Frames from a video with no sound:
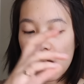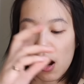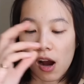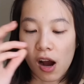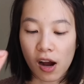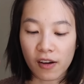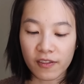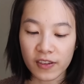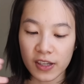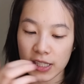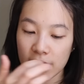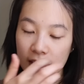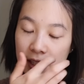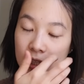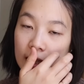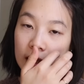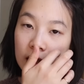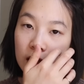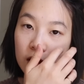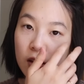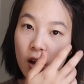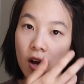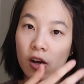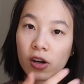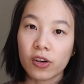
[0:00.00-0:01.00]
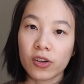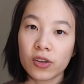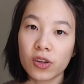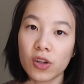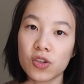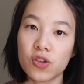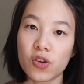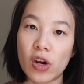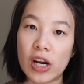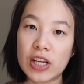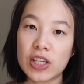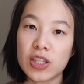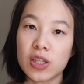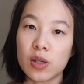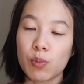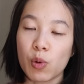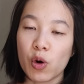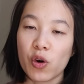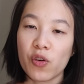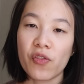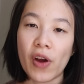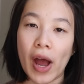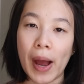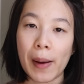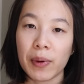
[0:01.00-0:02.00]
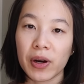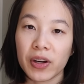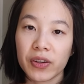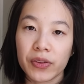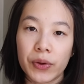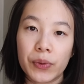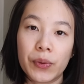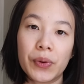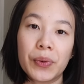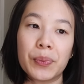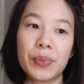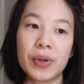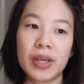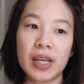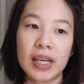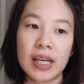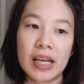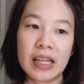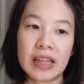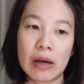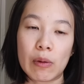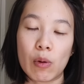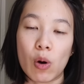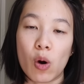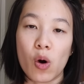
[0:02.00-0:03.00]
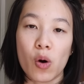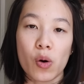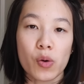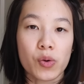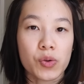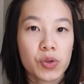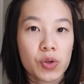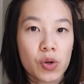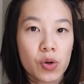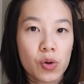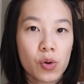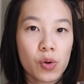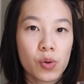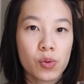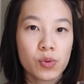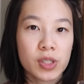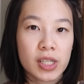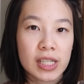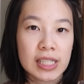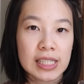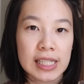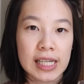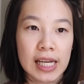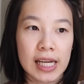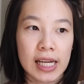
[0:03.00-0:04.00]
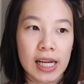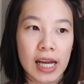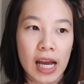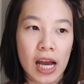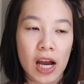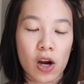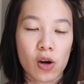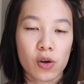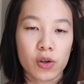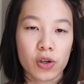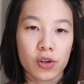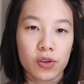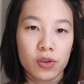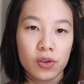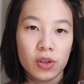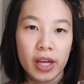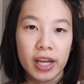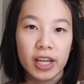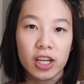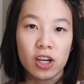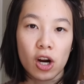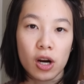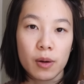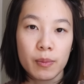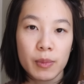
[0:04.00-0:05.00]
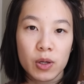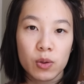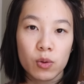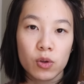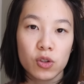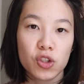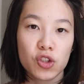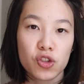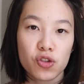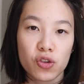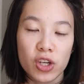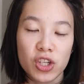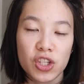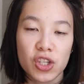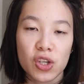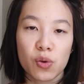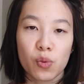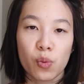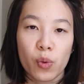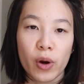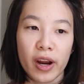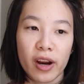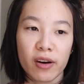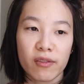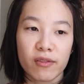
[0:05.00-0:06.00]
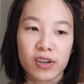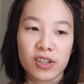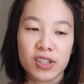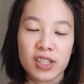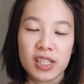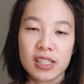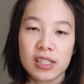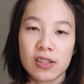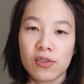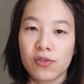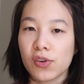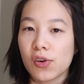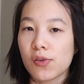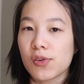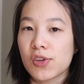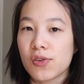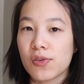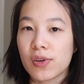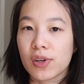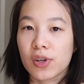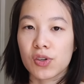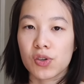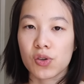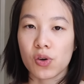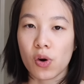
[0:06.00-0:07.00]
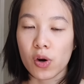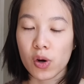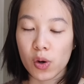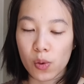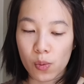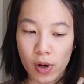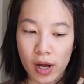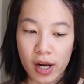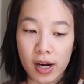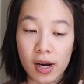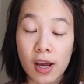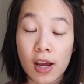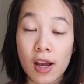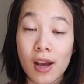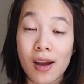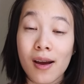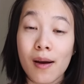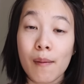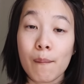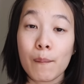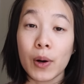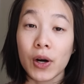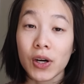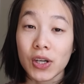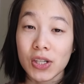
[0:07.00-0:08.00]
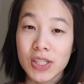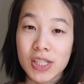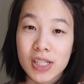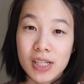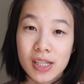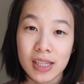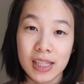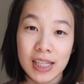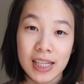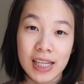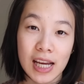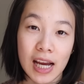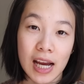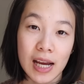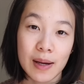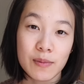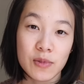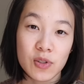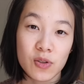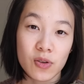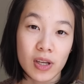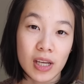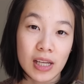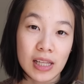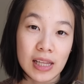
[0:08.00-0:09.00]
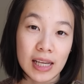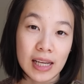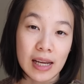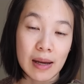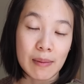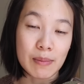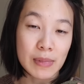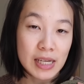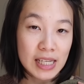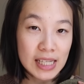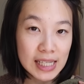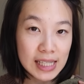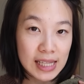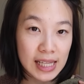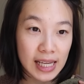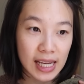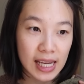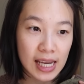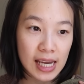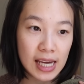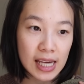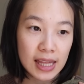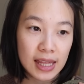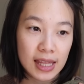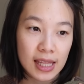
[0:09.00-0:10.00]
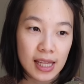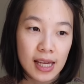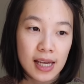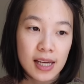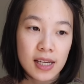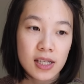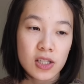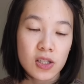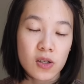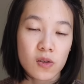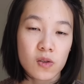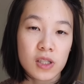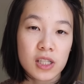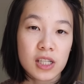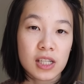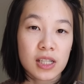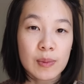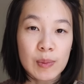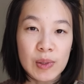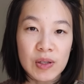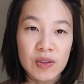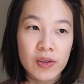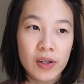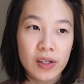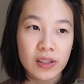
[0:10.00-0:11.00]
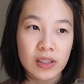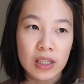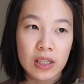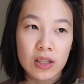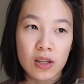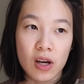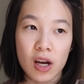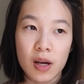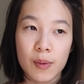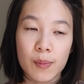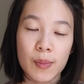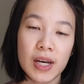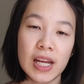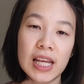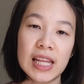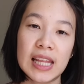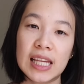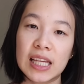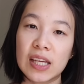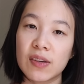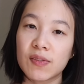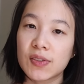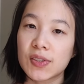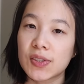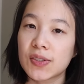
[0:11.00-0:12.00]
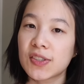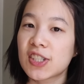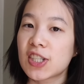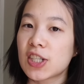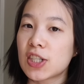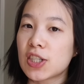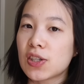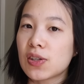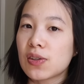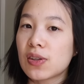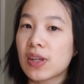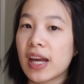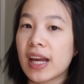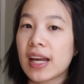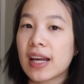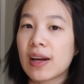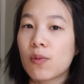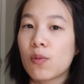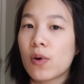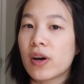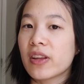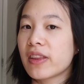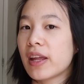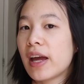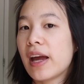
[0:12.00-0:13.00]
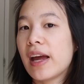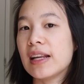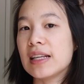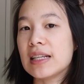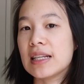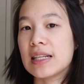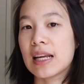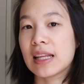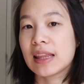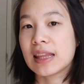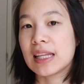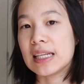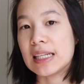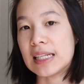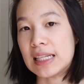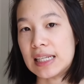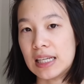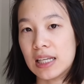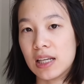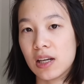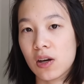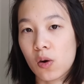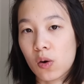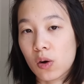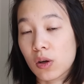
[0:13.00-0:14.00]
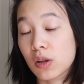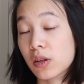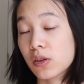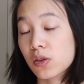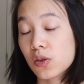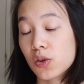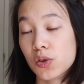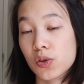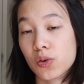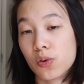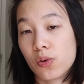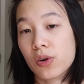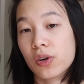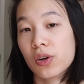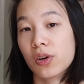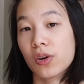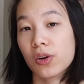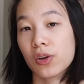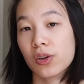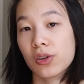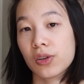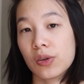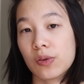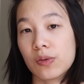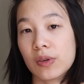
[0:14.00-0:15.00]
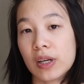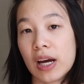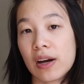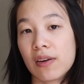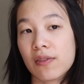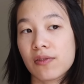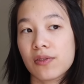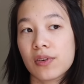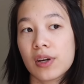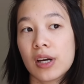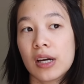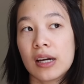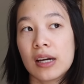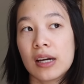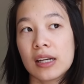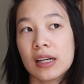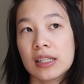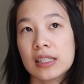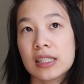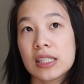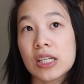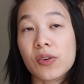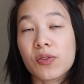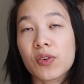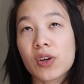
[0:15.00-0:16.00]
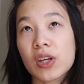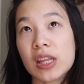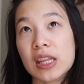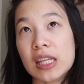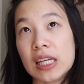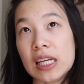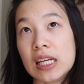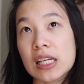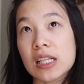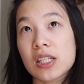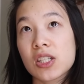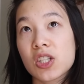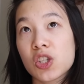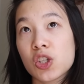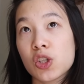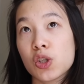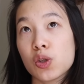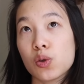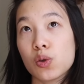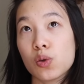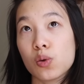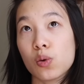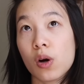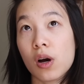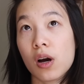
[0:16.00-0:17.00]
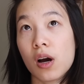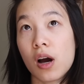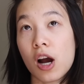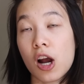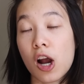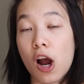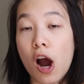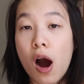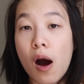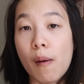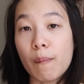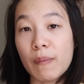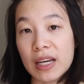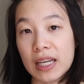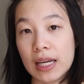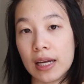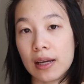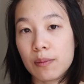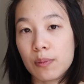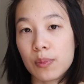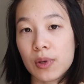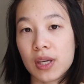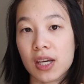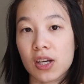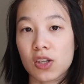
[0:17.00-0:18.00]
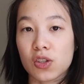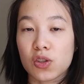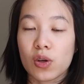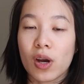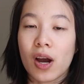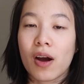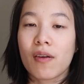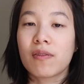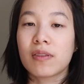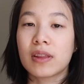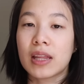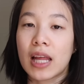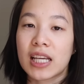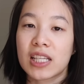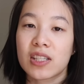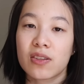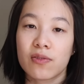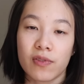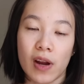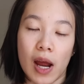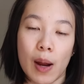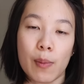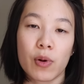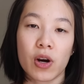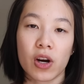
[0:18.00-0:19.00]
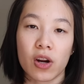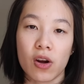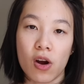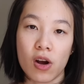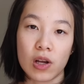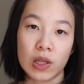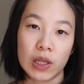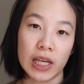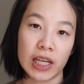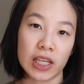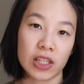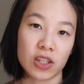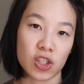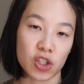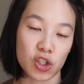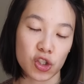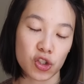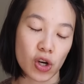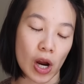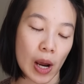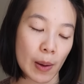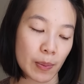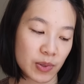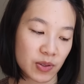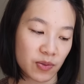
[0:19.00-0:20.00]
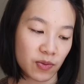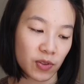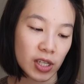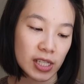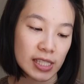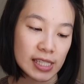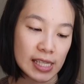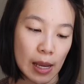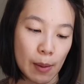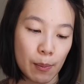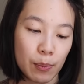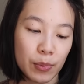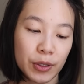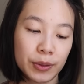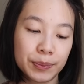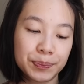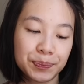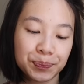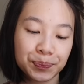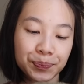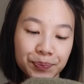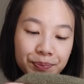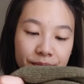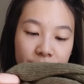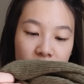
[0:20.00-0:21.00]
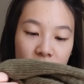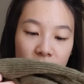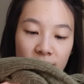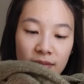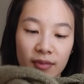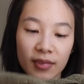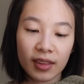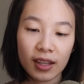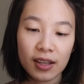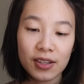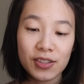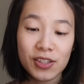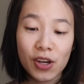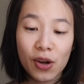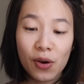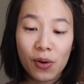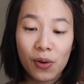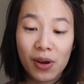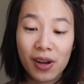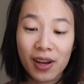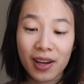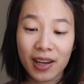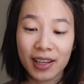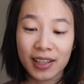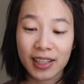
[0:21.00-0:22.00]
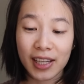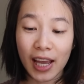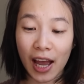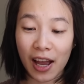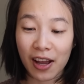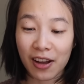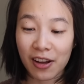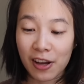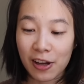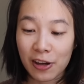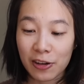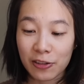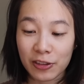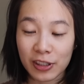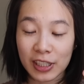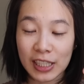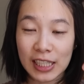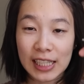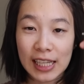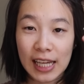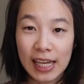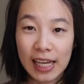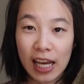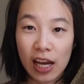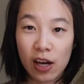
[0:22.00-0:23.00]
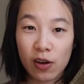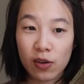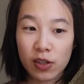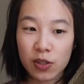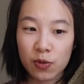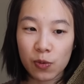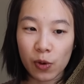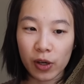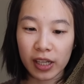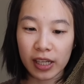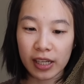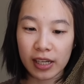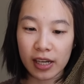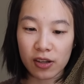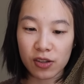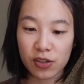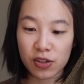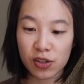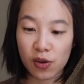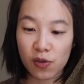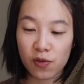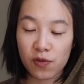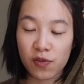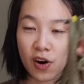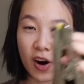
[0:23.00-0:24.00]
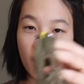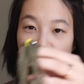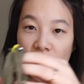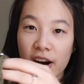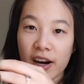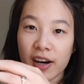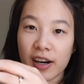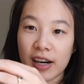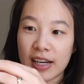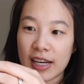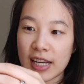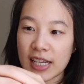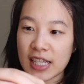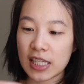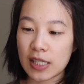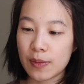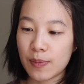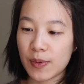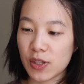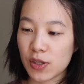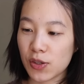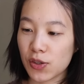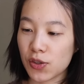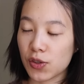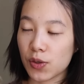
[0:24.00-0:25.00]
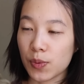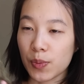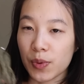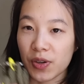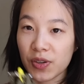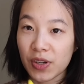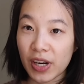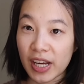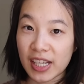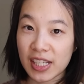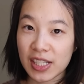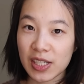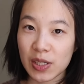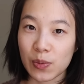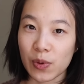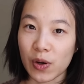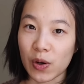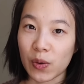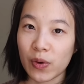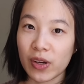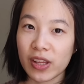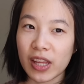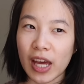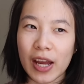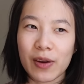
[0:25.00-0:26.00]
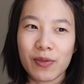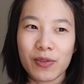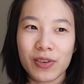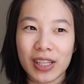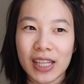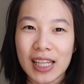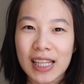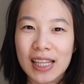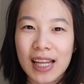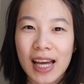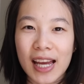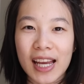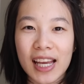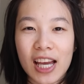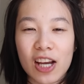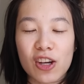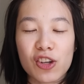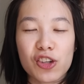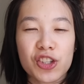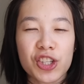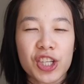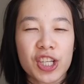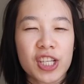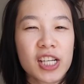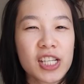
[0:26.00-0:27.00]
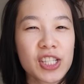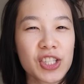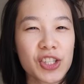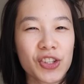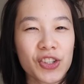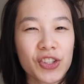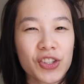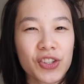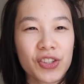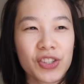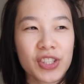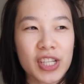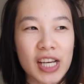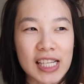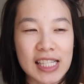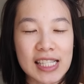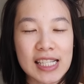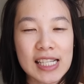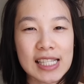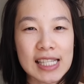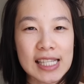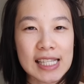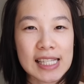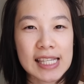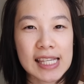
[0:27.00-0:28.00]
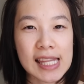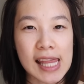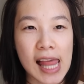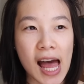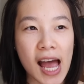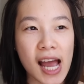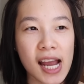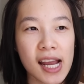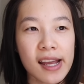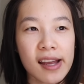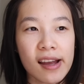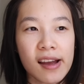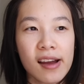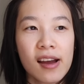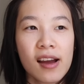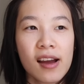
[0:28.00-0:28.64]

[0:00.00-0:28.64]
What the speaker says: Obviously, the longer the dress, the more fabric there will be, and that will also dictate how your like garment will stretch and wear versus if you're doing a shorter one. Personally, I'm doing like a midi length, so it's going to be fairly long, but I think if you were to do like one that ended at the knee or a little shorter, you'd have different things to accommodate because you have less fabric on like the straps, for example. So yeah, really like how it's working out so far. Inês has been super nice to work with. I really like how she does her test knits in Slack.